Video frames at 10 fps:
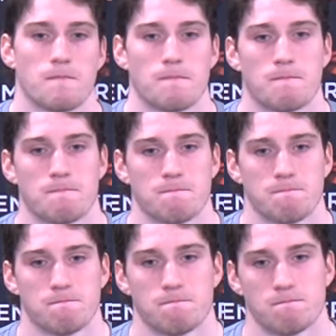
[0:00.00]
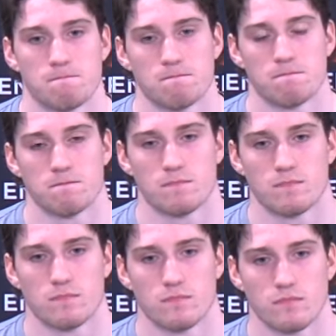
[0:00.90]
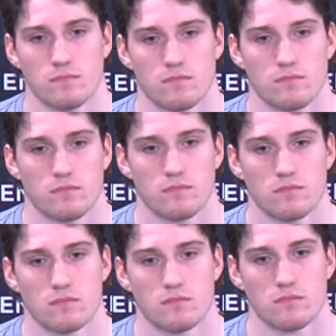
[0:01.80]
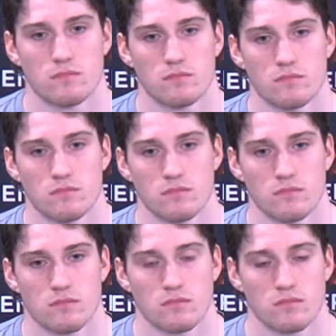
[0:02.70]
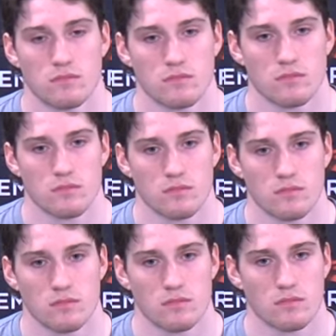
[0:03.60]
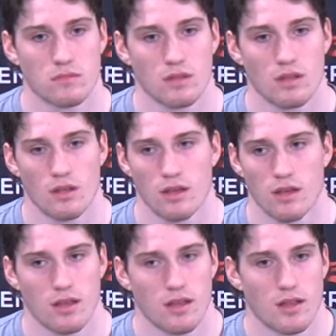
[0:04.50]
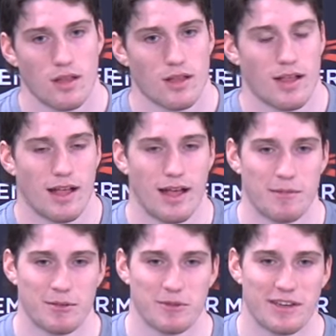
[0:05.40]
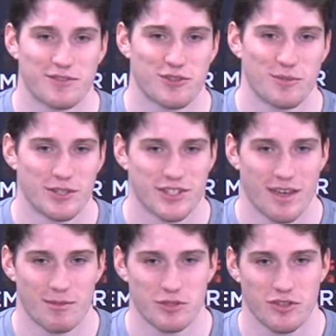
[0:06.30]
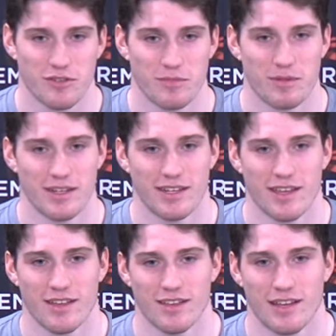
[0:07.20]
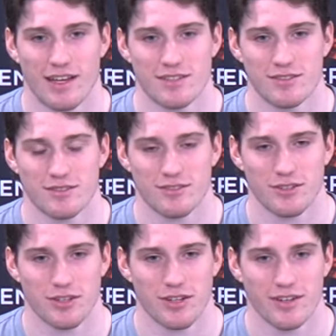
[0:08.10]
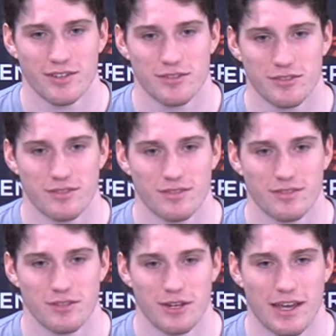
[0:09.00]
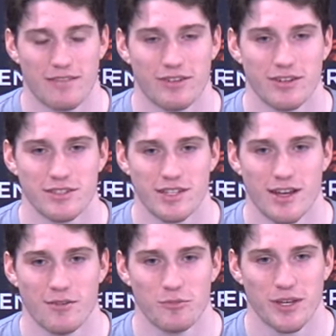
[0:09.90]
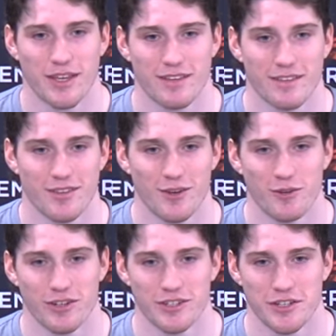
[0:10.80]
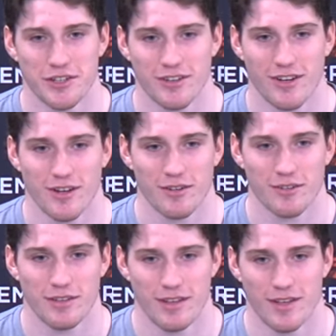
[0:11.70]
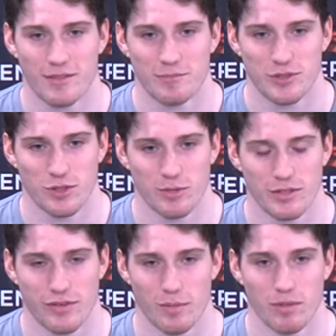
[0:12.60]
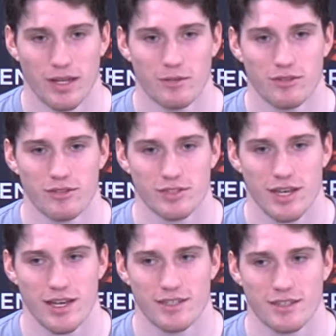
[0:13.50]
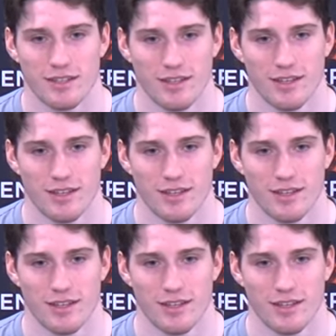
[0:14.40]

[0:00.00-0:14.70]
your teammates knowing when to get you the puck. Is that something you communicate to them, or do they just play together so much? I mean, we have so much chemistry. We've played together the last two years, two and a half years now. We know where each other are. Um, it's so much fun playing with those guys, and